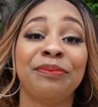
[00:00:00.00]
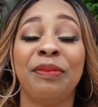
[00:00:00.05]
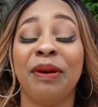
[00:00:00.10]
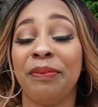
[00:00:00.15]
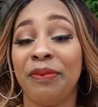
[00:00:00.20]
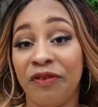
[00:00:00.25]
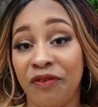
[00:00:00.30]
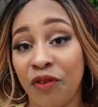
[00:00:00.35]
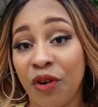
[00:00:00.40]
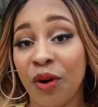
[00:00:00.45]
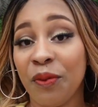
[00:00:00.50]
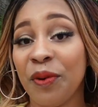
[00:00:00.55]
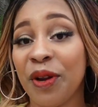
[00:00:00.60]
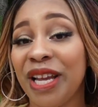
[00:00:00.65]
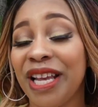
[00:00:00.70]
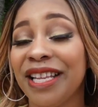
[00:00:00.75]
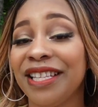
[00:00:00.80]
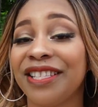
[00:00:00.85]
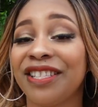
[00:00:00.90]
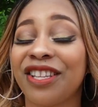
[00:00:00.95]
But before we
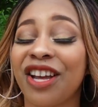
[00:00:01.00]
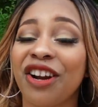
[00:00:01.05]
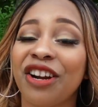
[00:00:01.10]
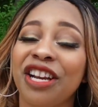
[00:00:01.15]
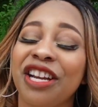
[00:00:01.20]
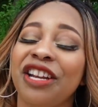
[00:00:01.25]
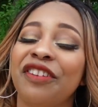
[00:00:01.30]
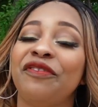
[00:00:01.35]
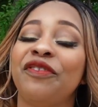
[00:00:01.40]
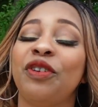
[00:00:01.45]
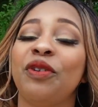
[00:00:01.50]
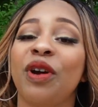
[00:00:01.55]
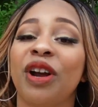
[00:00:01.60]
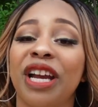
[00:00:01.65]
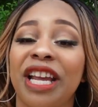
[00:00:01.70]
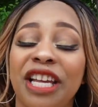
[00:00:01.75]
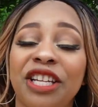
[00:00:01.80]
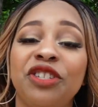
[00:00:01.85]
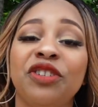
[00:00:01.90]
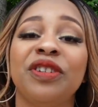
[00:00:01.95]
get started, if you are
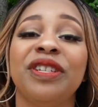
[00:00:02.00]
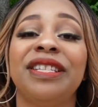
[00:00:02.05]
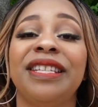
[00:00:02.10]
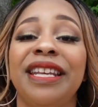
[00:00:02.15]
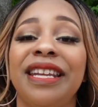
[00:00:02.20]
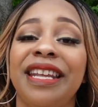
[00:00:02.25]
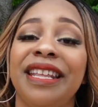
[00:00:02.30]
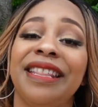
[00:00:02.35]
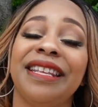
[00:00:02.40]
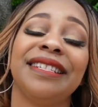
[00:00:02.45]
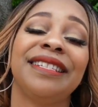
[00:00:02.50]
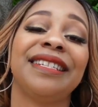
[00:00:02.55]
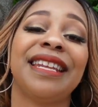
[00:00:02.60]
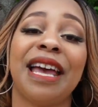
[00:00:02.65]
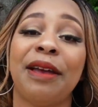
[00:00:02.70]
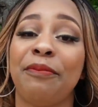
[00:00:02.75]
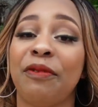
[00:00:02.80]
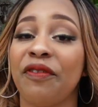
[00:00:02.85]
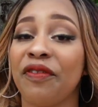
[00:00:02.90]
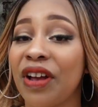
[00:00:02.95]
interested in this
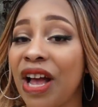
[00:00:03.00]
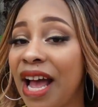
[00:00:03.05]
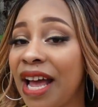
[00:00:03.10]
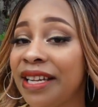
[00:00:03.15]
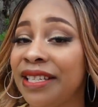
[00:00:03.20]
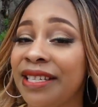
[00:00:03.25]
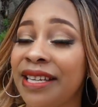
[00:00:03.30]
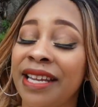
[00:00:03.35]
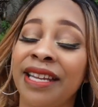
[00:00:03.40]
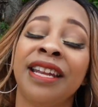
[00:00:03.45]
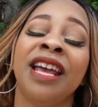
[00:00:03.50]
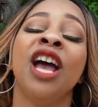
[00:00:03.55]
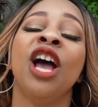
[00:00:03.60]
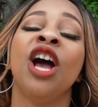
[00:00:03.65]
type of content,